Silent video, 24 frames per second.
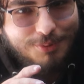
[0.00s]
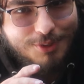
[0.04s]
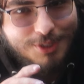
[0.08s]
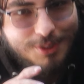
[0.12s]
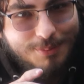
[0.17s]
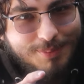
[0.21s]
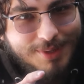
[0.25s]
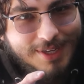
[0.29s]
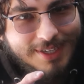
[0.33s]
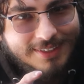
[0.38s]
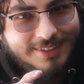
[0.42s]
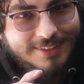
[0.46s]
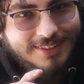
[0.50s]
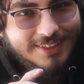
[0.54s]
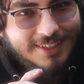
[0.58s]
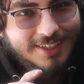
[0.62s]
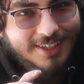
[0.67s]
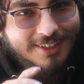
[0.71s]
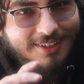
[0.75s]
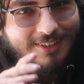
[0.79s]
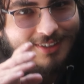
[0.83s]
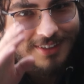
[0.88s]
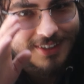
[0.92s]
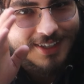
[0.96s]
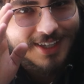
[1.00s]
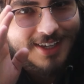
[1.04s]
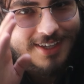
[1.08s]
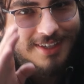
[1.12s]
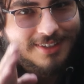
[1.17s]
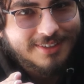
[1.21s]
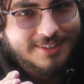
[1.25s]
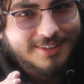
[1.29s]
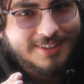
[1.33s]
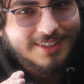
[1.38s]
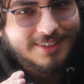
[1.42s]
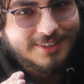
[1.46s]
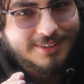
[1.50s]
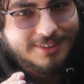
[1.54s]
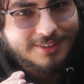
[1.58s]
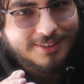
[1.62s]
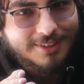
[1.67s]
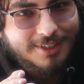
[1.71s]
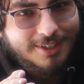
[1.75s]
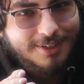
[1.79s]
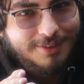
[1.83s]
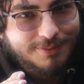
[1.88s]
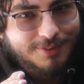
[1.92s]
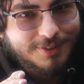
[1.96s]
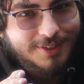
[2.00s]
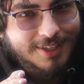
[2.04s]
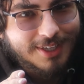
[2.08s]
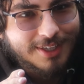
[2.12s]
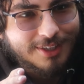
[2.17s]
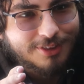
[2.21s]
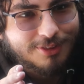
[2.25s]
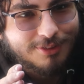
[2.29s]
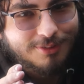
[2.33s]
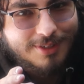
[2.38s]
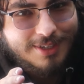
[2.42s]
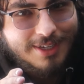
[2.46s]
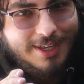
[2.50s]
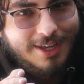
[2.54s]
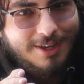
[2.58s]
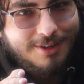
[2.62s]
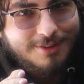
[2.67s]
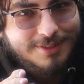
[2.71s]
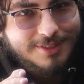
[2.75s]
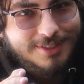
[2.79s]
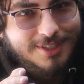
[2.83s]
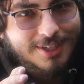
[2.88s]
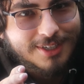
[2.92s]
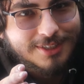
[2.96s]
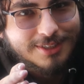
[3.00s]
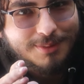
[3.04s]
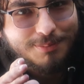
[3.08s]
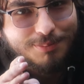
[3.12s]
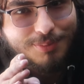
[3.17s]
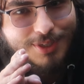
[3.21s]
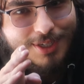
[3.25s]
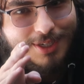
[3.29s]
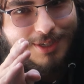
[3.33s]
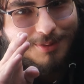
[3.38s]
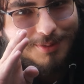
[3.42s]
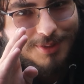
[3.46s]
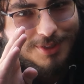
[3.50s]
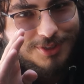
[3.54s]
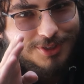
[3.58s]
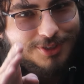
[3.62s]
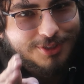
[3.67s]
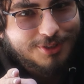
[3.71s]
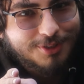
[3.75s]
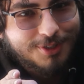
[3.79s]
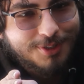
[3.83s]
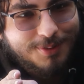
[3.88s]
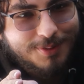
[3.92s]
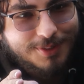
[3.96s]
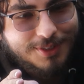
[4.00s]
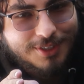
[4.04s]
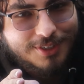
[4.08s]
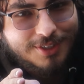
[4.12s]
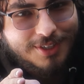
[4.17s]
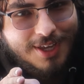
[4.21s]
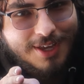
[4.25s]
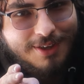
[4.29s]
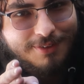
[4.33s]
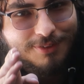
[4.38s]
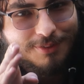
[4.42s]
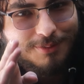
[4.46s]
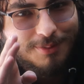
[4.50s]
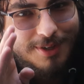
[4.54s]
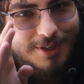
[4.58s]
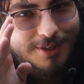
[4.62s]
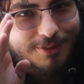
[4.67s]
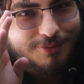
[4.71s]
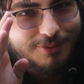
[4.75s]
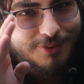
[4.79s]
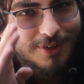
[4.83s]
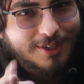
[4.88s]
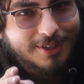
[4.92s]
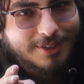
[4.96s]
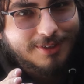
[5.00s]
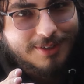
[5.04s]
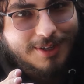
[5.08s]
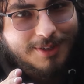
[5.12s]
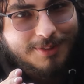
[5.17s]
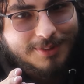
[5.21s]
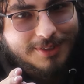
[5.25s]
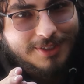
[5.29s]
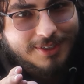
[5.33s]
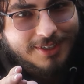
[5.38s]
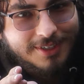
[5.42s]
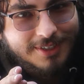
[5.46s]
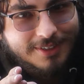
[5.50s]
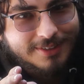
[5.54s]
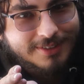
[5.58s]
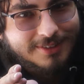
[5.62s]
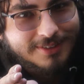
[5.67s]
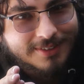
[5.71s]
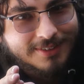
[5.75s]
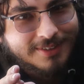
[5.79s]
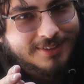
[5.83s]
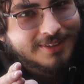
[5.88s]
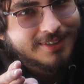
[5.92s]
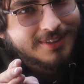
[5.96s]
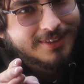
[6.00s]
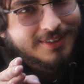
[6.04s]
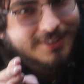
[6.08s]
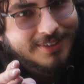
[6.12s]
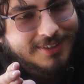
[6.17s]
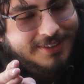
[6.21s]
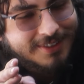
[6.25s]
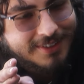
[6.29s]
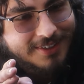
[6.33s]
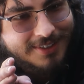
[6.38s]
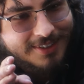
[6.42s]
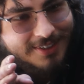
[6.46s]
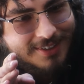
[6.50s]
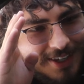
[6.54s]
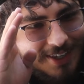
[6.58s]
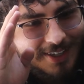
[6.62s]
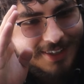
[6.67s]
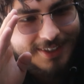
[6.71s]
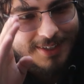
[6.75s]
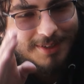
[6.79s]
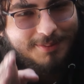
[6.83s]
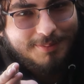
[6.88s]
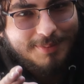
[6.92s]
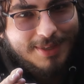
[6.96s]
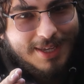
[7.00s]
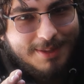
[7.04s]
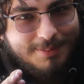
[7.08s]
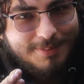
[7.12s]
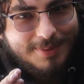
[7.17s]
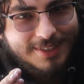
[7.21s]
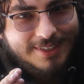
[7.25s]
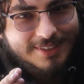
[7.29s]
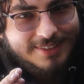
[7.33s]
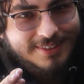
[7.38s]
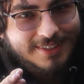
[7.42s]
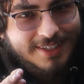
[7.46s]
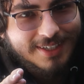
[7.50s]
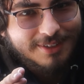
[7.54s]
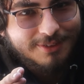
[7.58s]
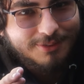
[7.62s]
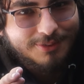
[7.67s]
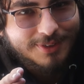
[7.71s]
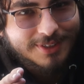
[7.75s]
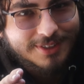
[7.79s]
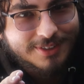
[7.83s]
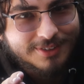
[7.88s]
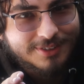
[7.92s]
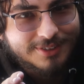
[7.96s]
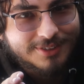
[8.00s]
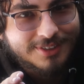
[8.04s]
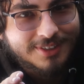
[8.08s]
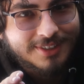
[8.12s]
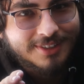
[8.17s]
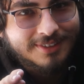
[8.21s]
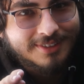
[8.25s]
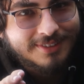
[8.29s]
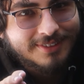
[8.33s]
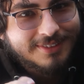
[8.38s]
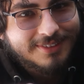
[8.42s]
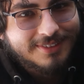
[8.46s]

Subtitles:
put it back together and lay underneath your car for like 3 hours contemplating what you're doing with your life and why you're fucking around with cars. And then maybe decide to fix your shit.